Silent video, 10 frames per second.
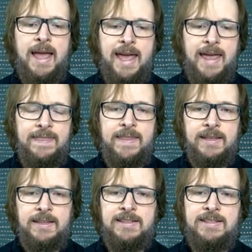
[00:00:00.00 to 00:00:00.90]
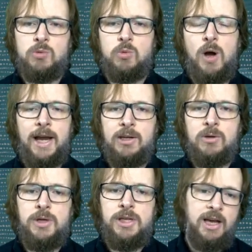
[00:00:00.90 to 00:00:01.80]
And this is why
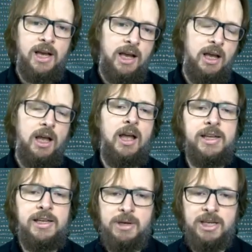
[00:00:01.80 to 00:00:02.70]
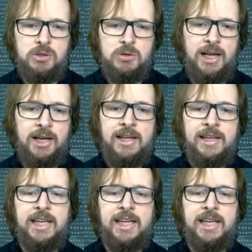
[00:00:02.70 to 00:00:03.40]
we in MySQL